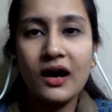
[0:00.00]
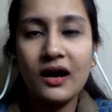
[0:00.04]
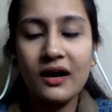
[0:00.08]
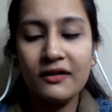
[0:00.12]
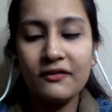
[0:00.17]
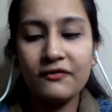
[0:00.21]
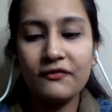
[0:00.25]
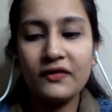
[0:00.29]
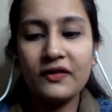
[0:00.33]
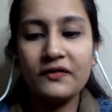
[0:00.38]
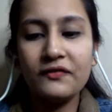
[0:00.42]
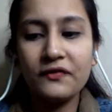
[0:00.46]

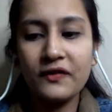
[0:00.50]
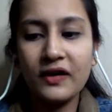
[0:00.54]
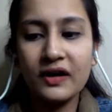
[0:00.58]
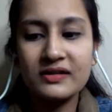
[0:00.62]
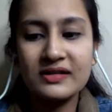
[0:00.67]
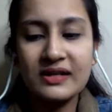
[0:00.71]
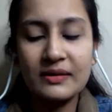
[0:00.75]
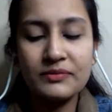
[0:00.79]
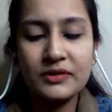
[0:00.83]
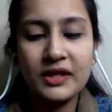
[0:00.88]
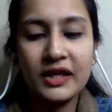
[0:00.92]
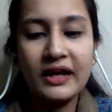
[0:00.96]
if
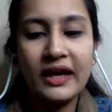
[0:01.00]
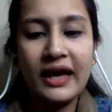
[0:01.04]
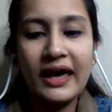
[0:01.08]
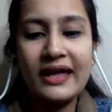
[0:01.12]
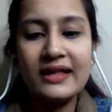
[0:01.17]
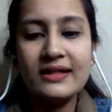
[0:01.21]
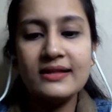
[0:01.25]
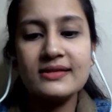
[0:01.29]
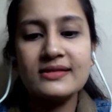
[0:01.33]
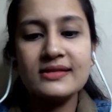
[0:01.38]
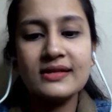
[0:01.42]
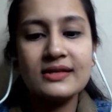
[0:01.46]
something
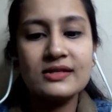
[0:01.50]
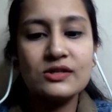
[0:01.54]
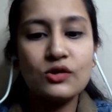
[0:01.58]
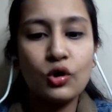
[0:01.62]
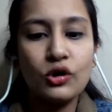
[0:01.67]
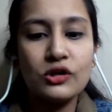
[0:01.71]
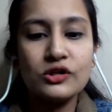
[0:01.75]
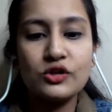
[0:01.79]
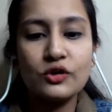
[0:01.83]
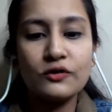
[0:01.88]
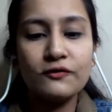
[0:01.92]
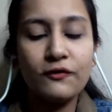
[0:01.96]
else is
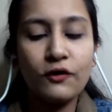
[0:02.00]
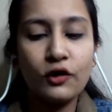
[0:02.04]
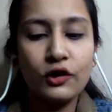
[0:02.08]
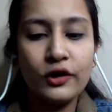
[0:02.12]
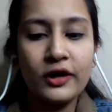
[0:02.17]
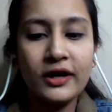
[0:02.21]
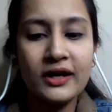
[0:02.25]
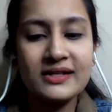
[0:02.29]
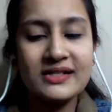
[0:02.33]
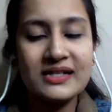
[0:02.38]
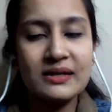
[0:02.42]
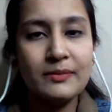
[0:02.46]
also
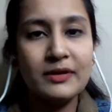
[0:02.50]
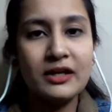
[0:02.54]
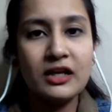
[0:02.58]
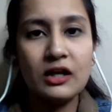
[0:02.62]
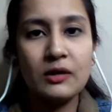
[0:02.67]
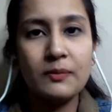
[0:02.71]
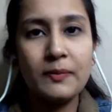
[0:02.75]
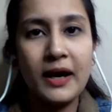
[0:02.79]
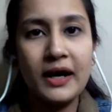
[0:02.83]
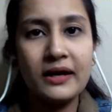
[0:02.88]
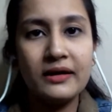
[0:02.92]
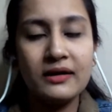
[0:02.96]
following a
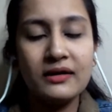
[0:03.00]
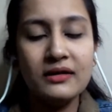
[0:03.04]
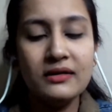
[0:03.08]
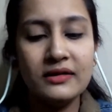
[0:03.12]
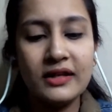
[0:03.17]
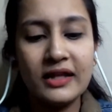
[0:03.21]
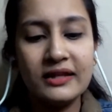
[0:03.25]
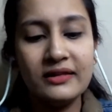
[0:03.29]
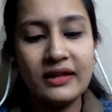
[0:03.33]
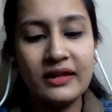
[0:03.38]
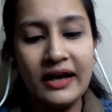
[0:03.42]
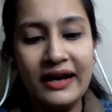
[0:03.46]
similar pattern,
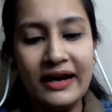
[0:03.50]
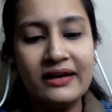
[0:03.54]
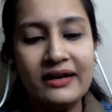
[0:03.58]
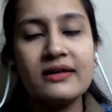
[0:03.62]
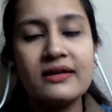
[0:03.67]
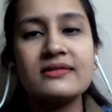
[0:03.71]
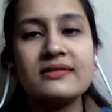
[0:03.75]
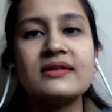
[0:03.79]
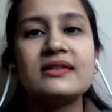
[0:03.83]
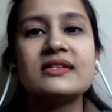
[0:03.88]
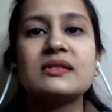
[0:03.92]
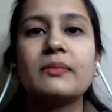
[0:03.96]
then the end
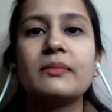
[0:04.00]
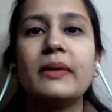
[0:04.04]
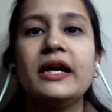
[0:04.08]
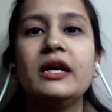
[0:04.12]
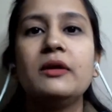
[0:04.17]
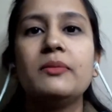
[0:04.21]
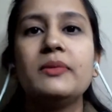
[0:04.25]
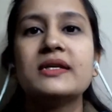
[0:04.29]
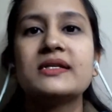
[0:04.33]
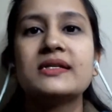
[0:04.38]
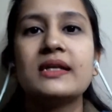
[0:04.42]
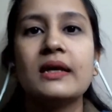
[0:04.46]
results
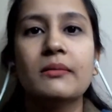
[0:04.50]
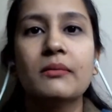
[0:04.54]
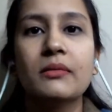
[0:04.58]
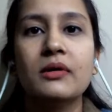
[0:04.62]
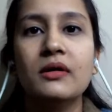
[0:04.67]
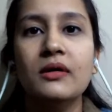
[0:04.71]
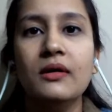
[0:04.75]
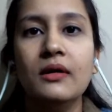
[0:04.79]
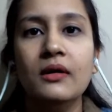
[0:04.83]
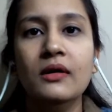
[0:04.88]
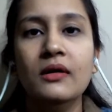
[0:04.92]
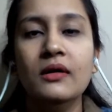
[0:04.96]
might be same.
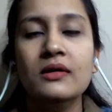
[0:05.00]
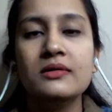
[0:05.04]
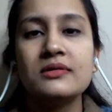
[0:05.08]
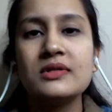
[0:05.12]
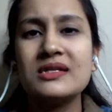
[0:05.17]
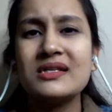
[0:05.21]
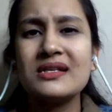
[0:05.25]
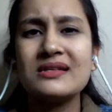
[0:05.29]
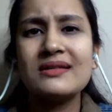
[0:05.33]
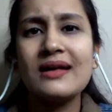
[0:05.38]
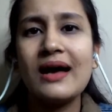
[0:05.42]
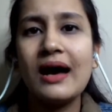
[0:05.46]

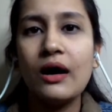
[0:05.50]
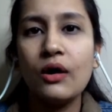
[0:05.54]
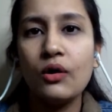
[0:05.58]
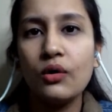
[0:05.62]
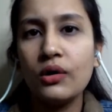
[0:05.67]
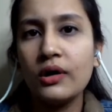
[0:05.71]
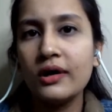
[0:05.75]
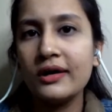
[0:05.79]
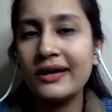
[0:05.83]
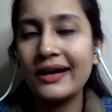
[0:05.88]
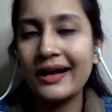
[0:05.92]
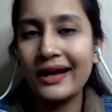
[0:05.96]
This is
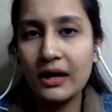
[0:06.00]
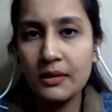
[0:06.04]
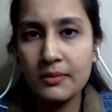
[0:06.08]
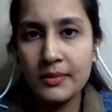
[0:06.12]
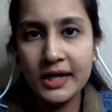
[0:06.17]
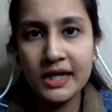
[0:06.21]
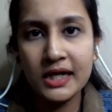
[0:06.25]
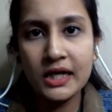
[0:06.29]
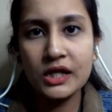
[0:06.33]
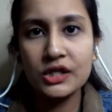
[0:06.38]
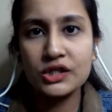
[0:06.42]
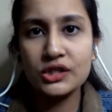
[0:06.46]
how a
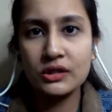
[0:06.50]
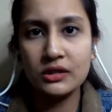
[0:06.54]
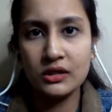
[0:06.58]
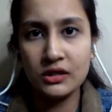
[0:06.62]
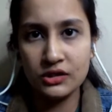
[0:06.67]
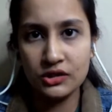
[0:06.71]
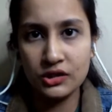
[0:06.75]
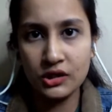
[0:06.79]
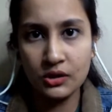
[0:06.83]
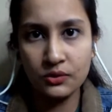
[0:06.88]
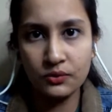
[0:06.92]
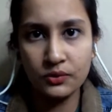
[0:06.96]
recommendation
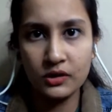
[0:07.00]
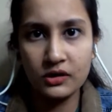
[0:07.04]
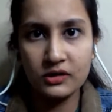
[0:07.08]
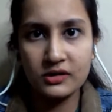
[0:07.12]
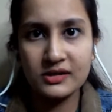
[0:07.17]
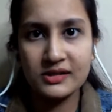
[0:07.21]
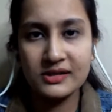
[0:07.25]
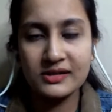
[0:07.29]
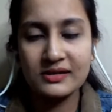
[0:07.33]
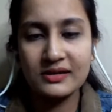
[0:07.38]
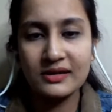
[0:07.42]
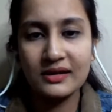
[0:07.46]
engine
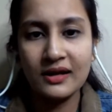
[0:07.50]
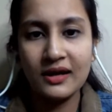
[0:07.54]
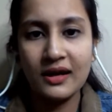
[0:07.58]
works.